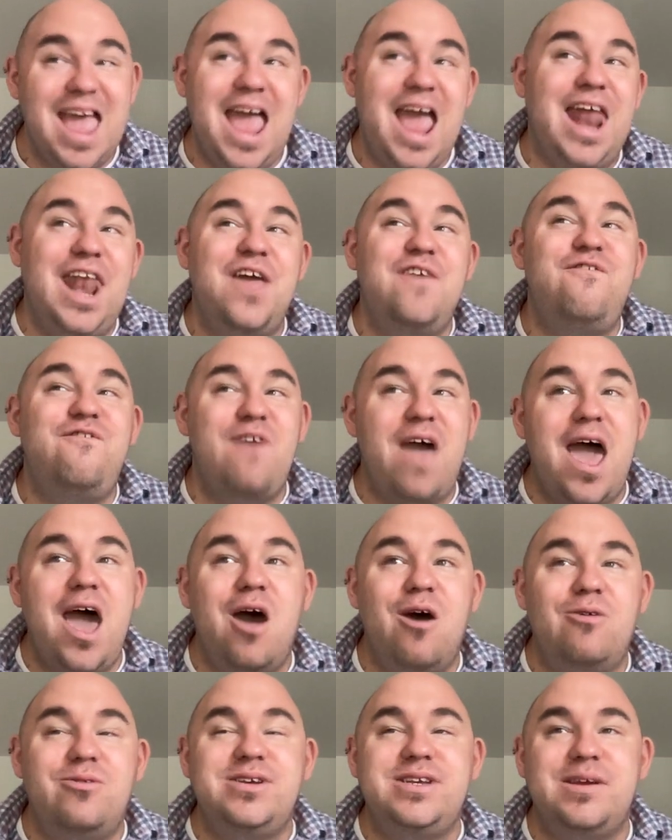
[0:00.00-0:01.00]
And I
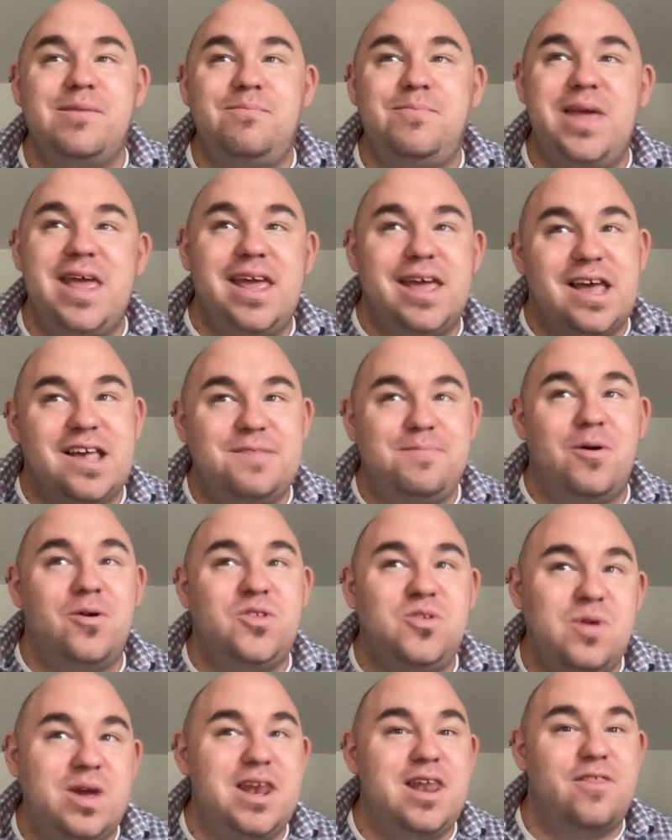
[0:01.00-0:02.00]
found being exposed
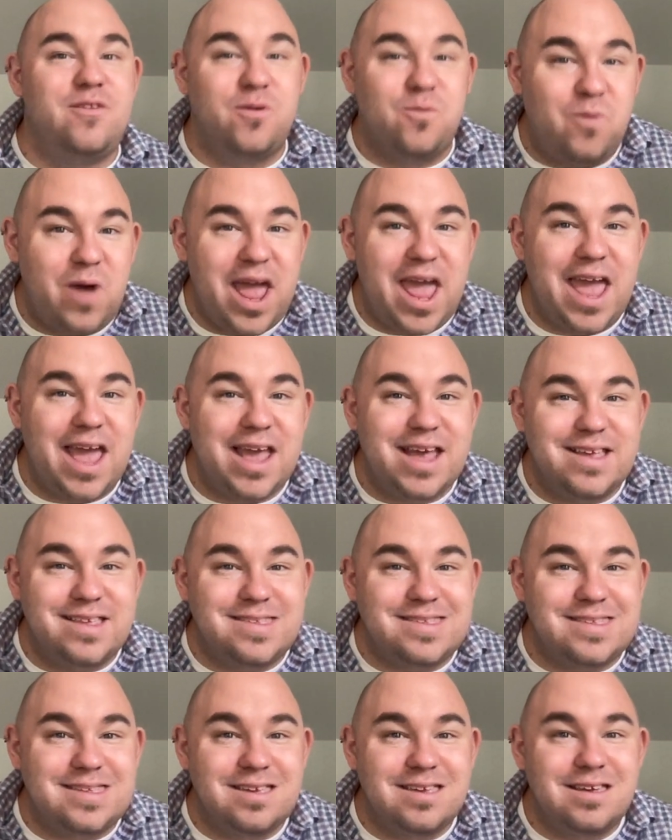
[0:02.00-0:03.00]
to it in other
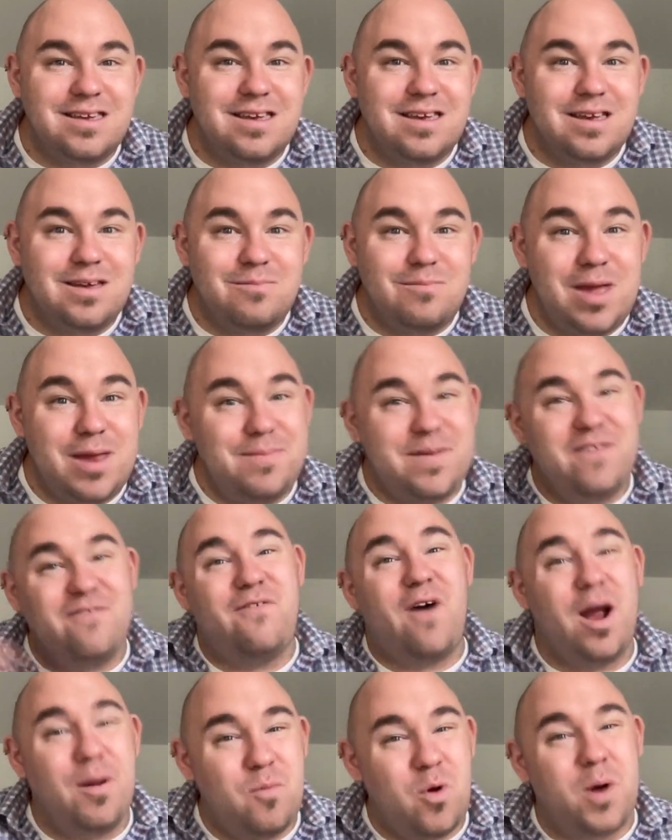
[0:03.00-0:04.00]
ways made me
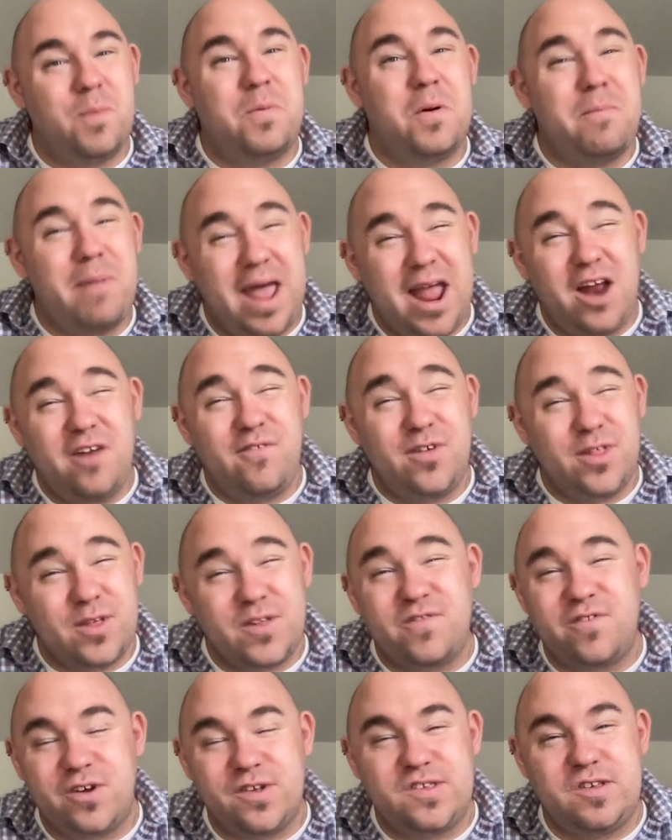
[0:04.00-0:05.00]
far more prepared for those
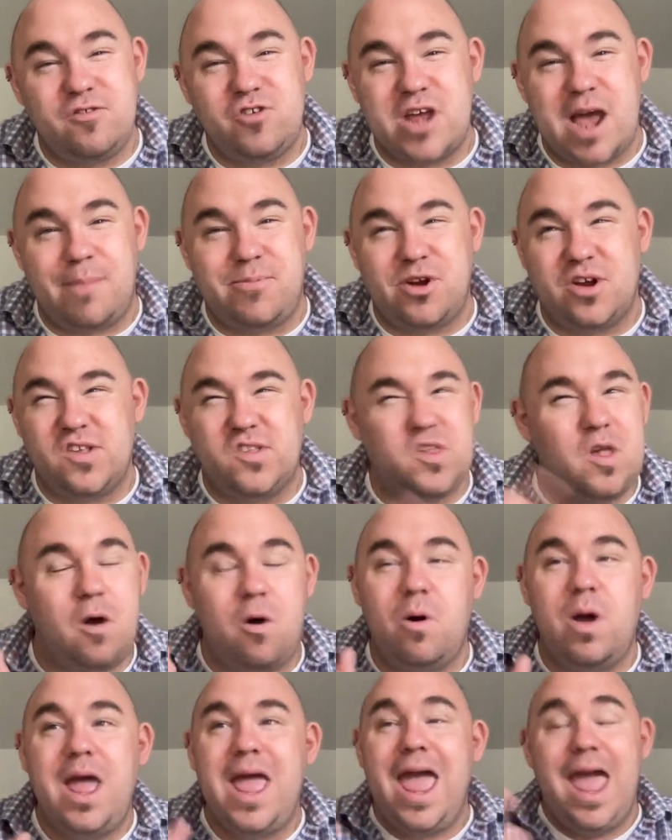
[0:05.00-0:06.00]
first two chapters.
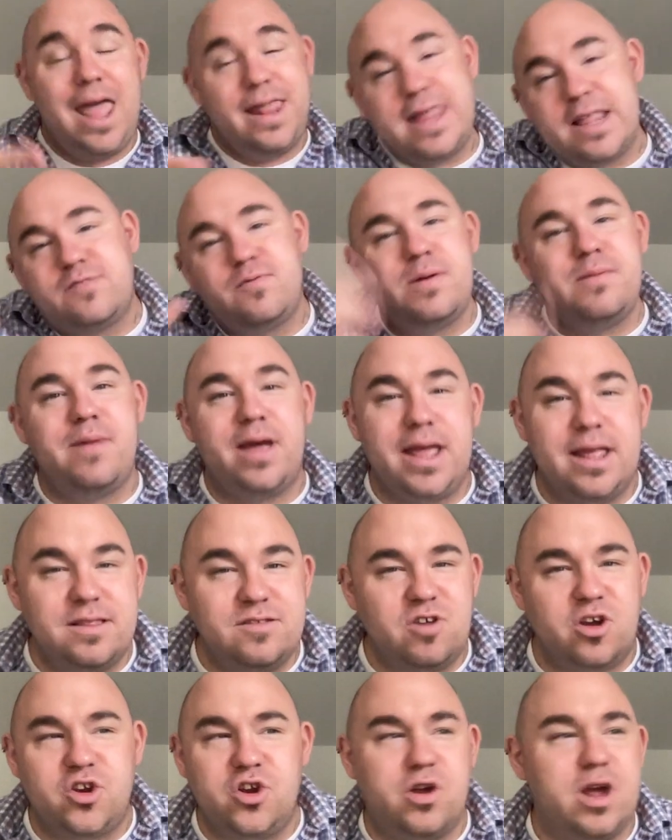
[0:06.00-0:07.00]
So, and that's when my
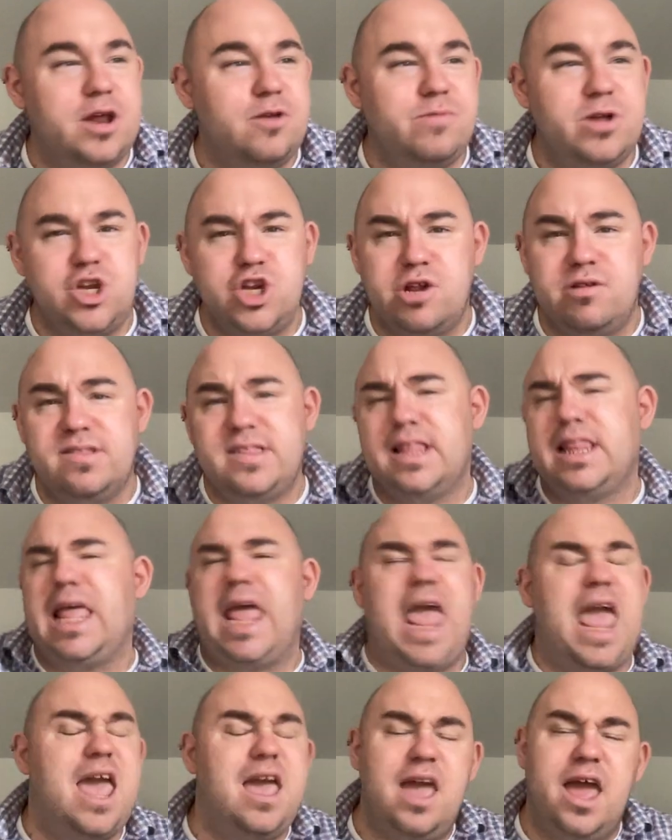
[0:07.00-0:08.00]
instructor had reached out and said, like,
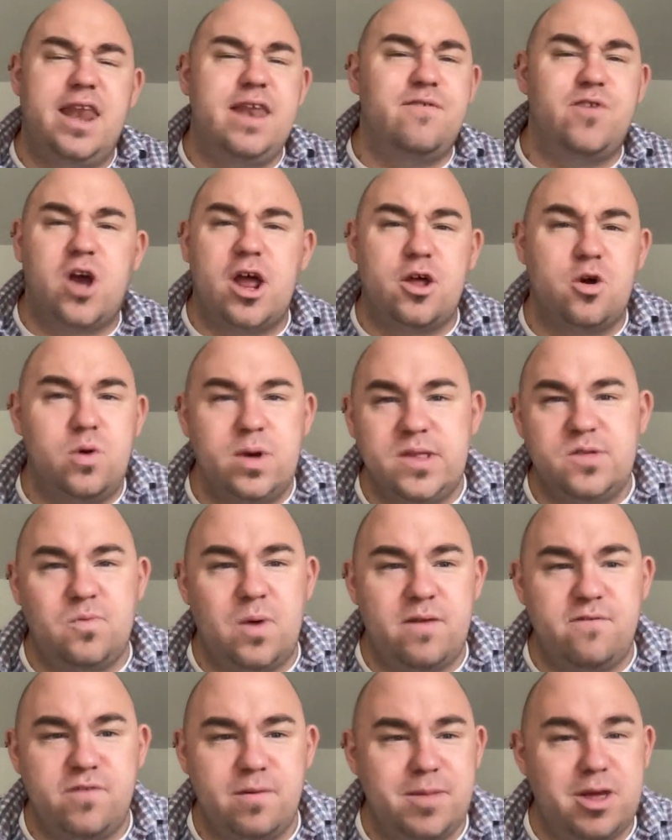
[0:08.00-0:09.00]
hey, I never got a quiz
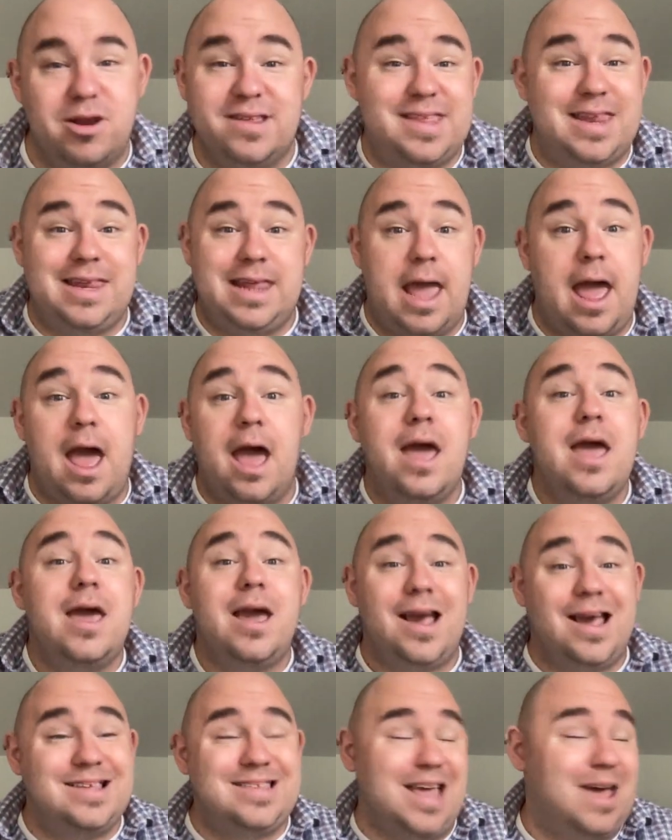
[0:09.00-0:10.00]
one from you. And I said, yeah,
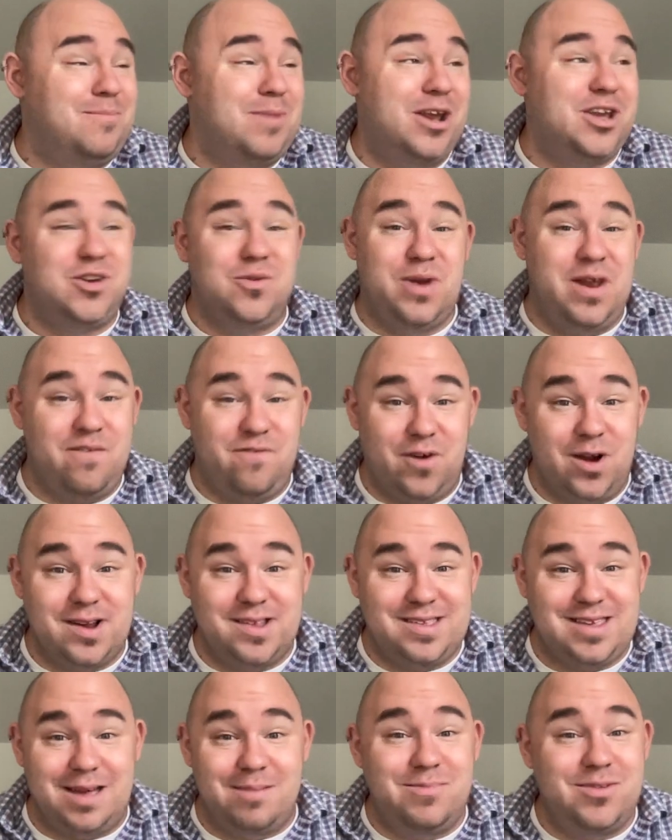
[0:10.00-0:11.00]
because I'm not doing it
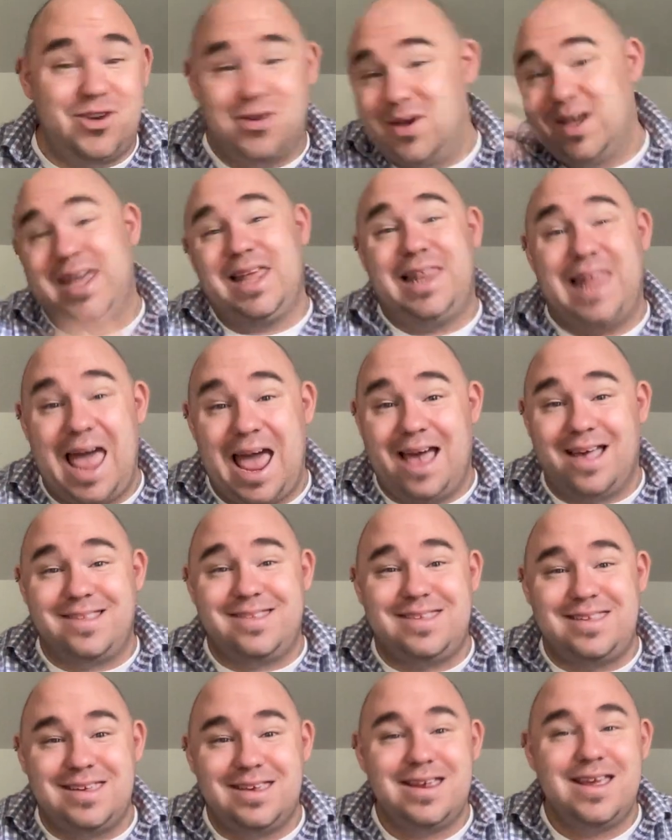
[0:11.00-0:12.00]
first. I'm doing it
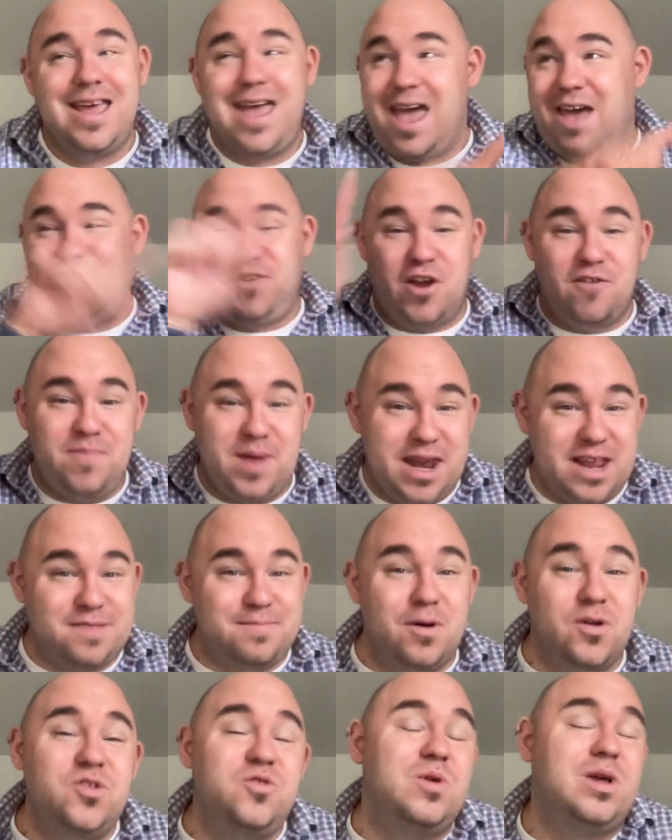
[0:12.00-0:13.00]
last after I've been
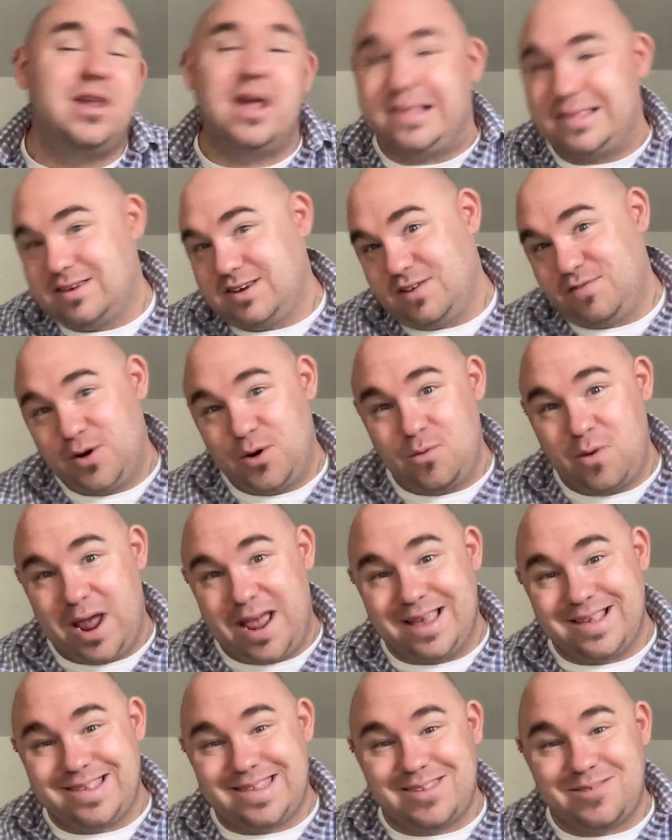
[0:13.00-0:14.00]
exposed to it lots of different
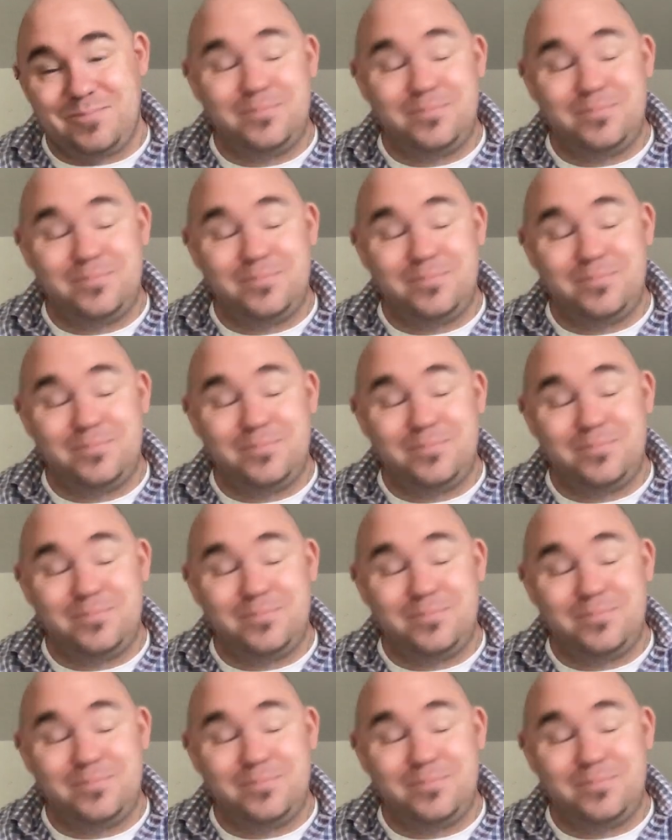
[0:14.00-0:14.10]
ways.